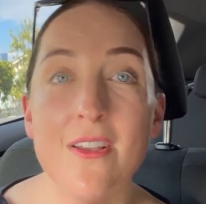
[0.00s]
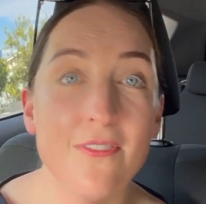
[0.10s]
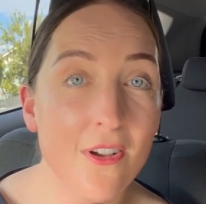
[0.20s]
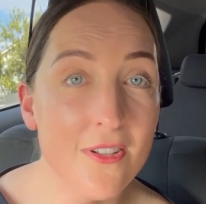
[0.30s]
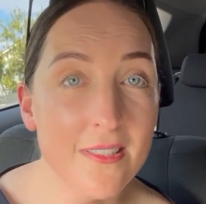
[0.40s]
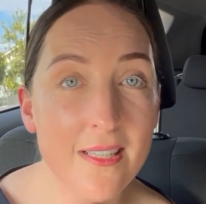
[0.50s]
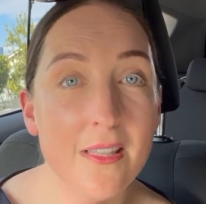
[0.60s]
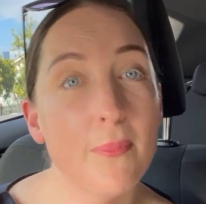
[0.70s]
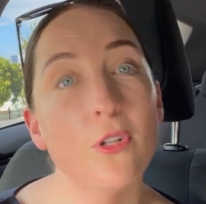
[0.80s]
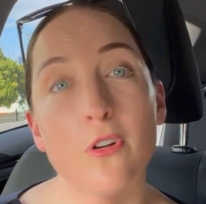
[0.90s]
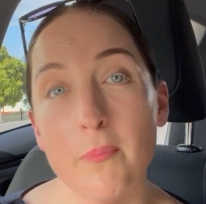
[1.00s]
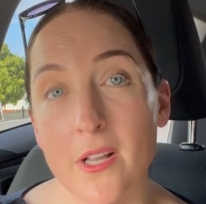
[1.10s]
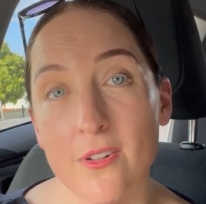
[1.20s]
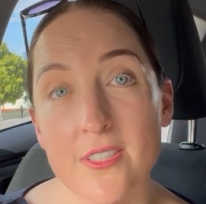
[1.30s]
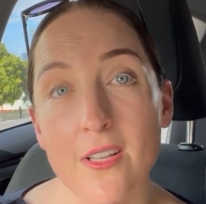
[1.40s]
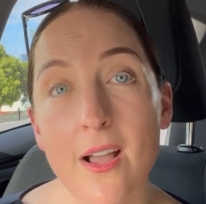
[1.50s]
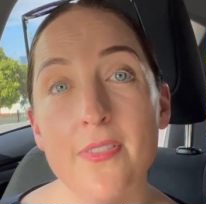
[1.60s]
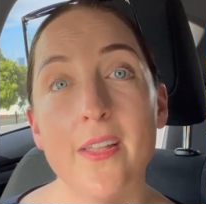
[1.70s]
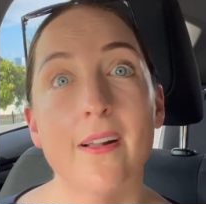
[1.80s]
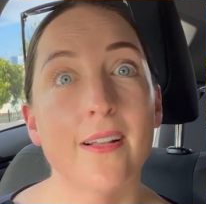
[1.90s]
Firstly, the builder would be on
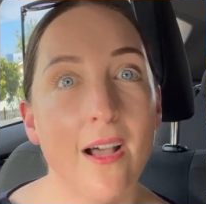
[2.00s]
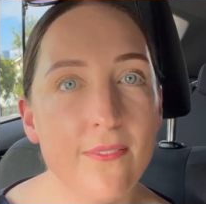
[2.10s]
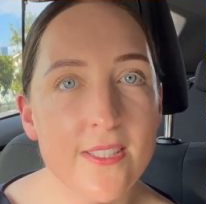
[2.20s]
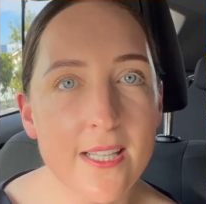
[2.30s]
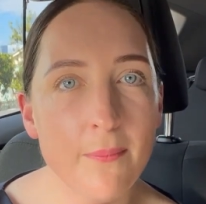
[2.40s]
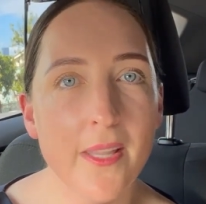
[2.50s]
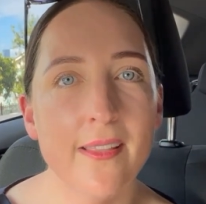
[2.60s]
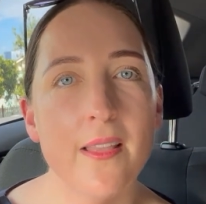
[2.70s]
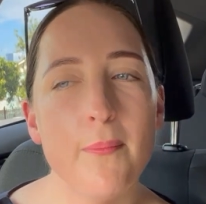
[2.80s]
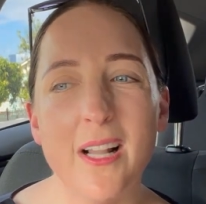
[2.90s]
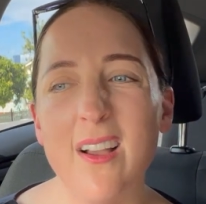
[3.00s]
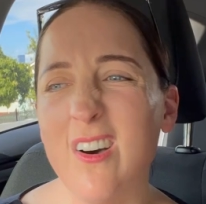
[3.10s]
site, they'd uncover something and they'd be like,